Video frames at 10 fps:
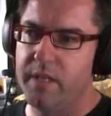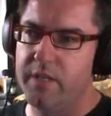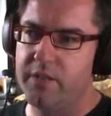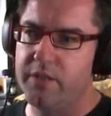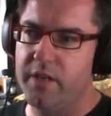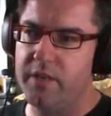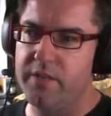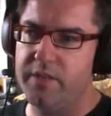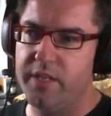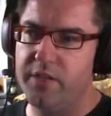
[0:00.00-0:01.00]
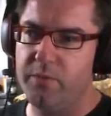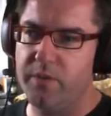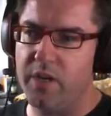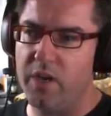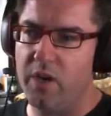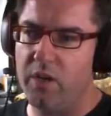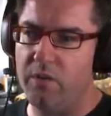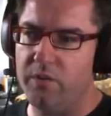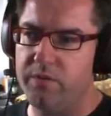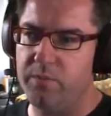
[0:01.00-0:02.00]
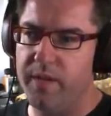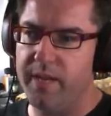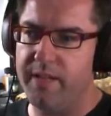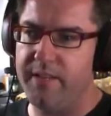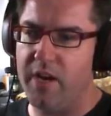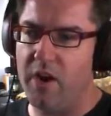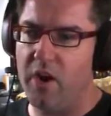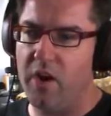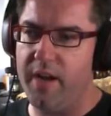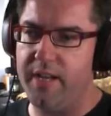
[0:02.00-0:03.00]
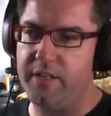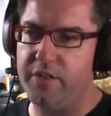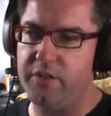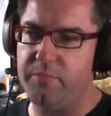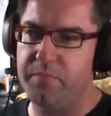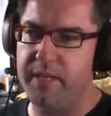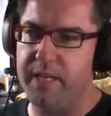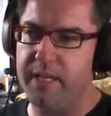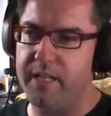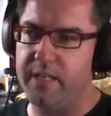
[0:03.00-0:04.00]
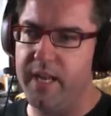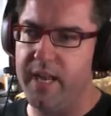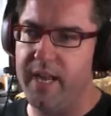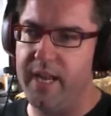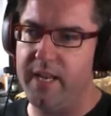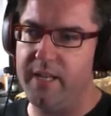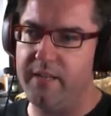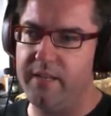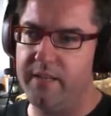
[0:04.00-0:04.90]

Stone statue with the holes where the eyes should be. And...